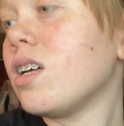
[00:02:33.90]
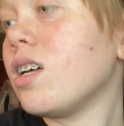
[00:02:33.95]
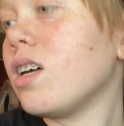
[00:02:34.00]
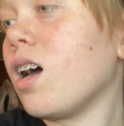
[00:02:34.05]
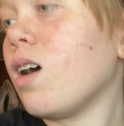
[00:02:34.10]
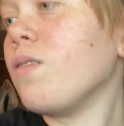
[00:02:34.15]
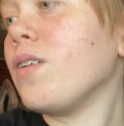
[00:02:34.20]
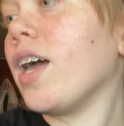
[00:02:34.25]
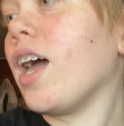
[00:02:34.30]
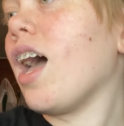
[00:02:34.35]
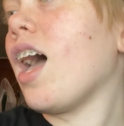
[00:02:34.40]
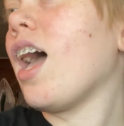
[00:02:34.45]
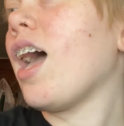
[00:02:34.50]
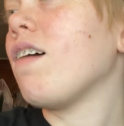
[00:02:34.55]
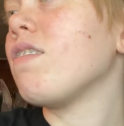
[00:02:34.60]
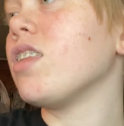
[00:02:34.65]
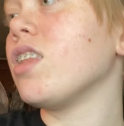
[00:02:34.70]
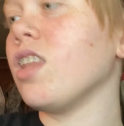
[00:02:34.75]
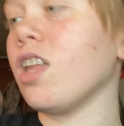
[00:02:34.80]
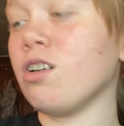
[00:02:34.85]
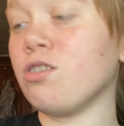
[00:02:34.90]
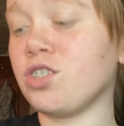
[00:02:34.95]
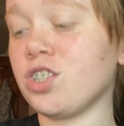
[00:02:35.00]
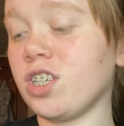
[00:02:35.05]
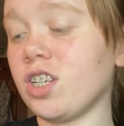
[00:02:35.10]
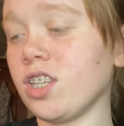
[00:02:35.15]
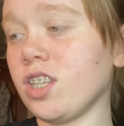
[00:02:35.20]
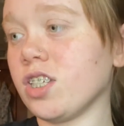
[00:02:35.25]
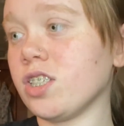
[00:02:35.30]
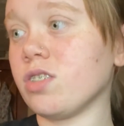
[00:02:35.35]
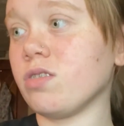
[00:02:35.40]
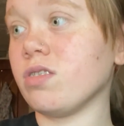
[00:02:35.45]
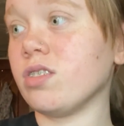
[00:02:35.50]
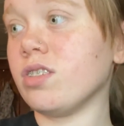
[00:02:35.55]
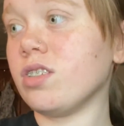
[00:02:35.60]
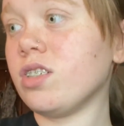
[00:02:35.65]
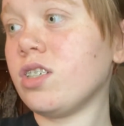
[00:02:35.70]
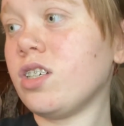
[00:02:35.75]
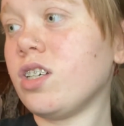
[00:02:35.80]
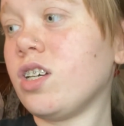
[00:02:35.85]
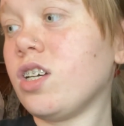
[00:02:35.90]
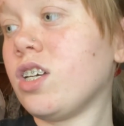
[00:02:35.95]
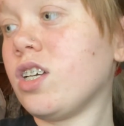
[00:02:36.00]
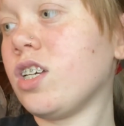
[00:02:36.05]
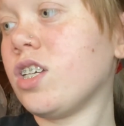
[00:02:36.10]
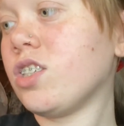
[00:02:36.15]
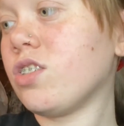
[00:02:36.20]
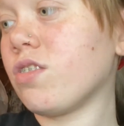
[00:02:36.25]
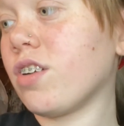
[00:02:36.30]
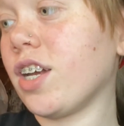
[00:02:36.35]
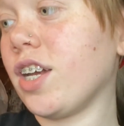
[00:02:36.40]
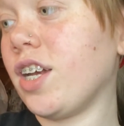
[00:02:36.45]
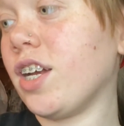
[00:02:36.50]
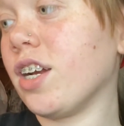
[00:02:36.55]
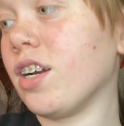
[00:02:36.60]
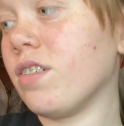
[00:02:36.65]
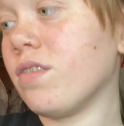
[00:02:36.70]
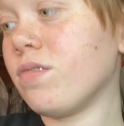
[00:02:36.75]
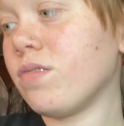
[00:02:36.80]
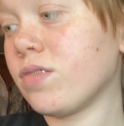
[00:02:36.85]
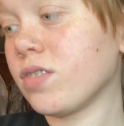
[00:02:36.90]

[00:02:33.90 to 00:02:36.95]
oh yeah, I had the lotion of this one. It's right here.